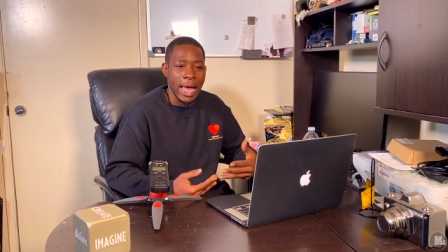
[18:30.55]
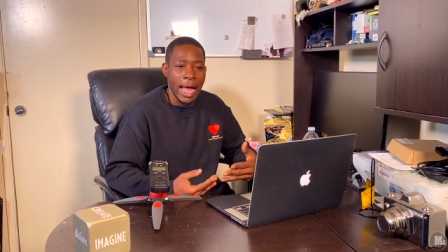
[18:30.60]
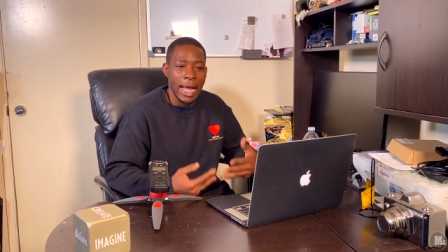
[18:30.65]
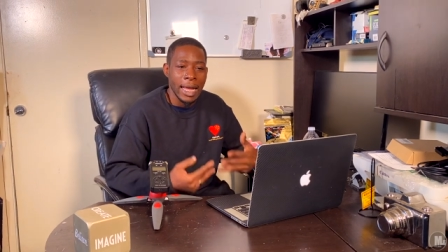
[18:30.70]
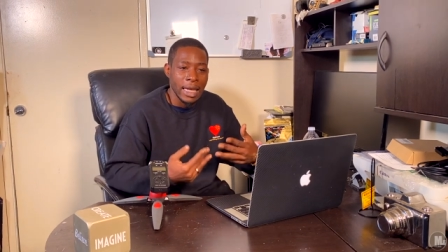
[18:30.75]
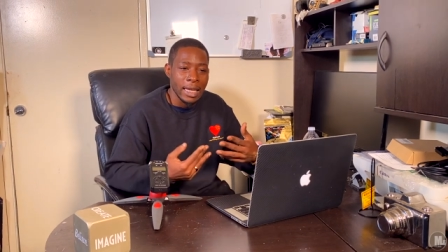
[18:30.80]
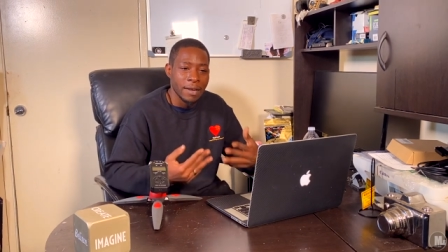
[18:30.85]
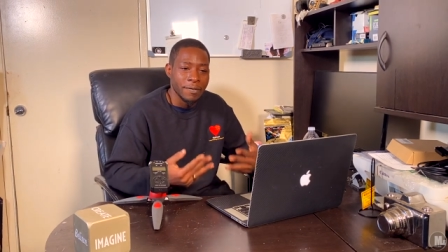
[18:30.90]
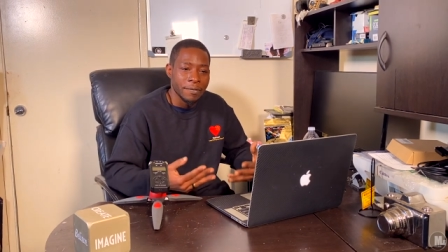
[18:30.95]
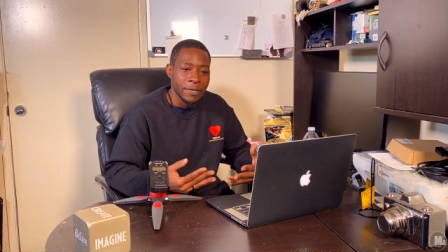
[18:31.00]
I
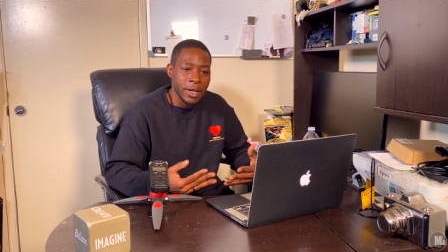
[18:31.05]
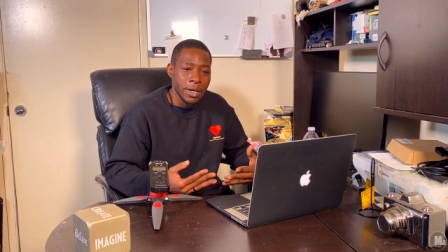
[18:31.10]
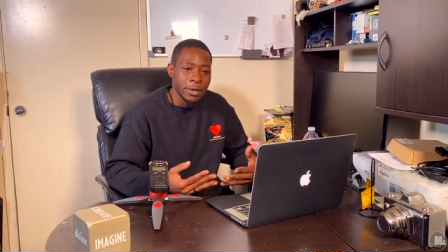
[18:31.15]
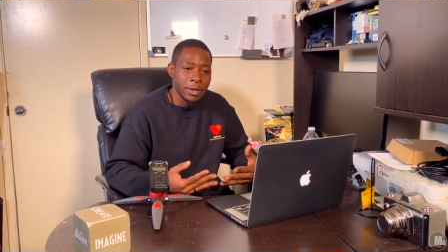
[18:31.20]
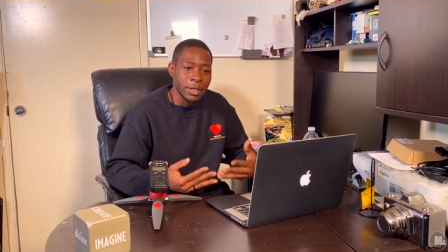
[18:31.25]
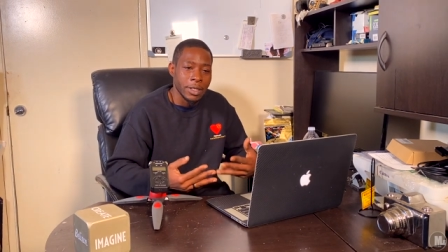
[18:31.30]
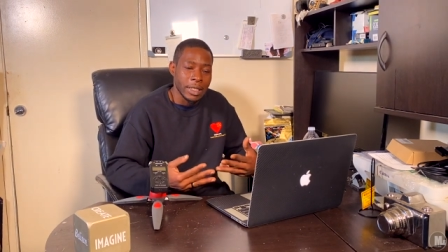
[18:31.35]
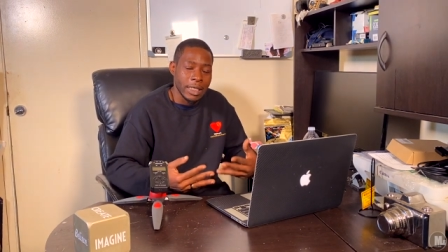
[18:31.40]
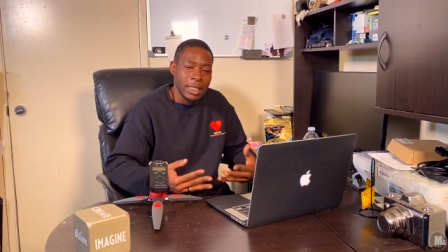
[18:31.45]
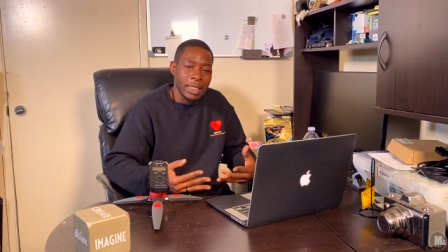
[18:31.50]
get a vehicle
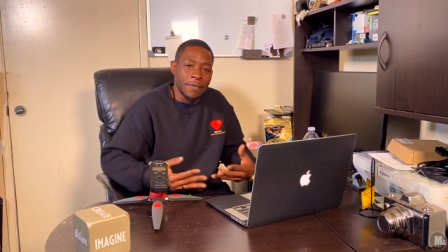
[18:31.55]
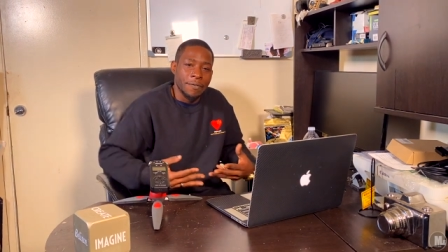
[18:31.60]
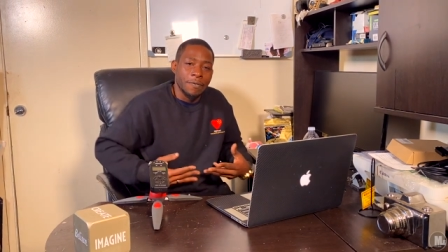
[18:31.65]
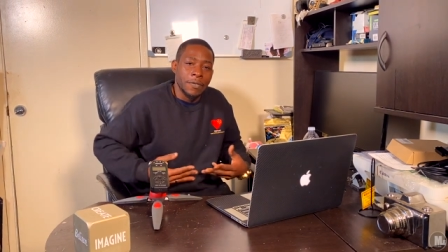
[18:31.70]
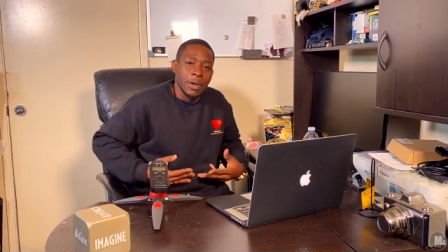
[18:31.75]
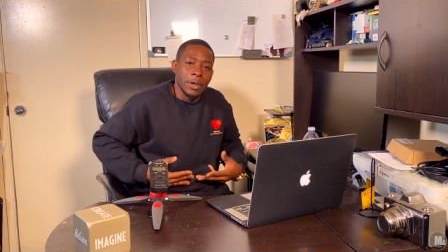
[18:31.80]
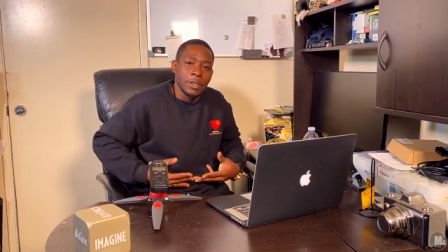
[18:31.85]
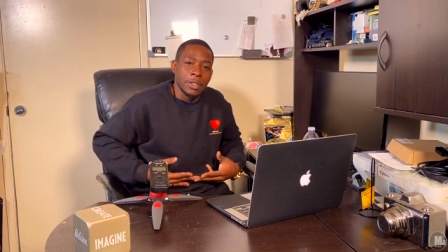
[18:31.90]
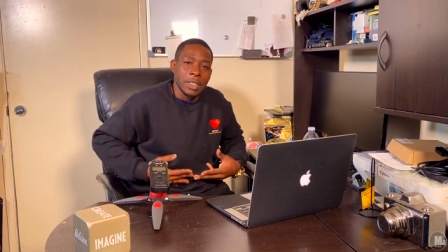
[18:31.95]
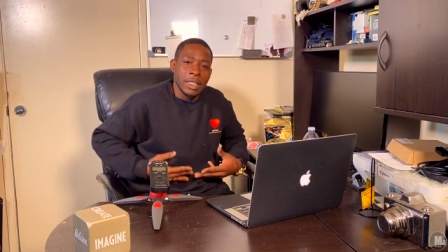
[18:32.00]
because it
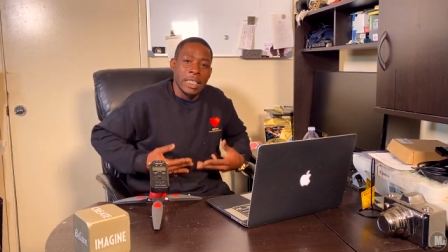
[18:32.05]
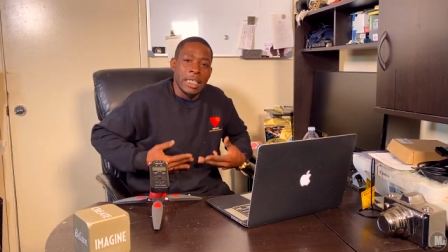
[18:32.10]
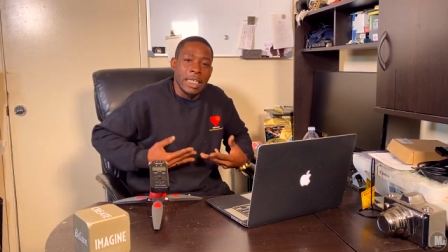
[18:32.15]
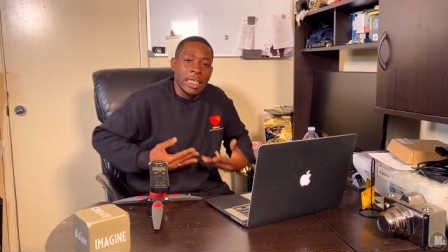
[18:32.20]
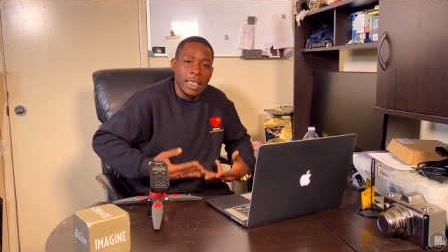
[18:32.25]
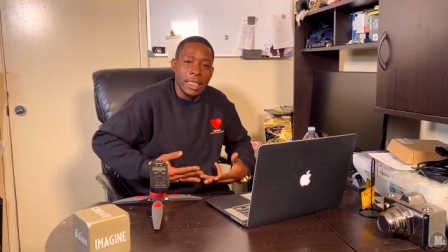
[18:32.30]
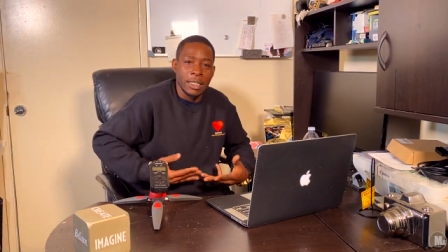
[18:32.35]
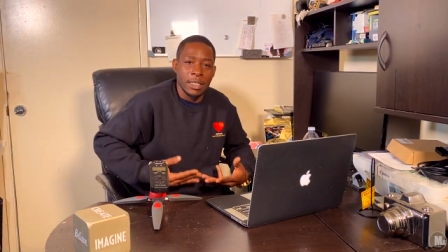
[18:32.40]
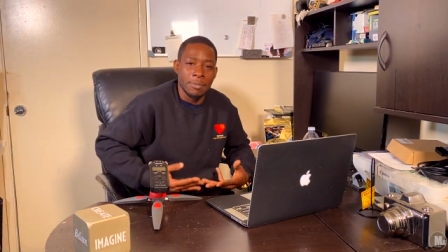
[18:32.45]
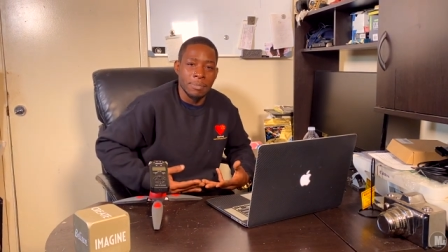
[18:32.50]
feels
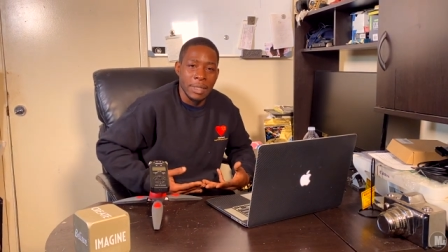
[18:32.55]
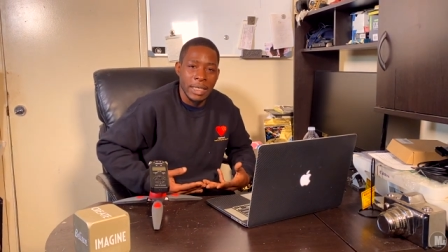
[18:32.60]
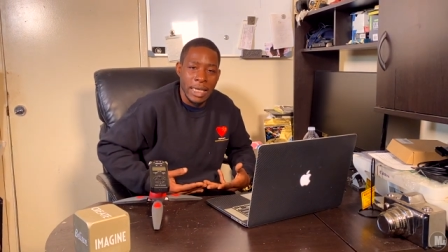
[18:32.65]
good to me.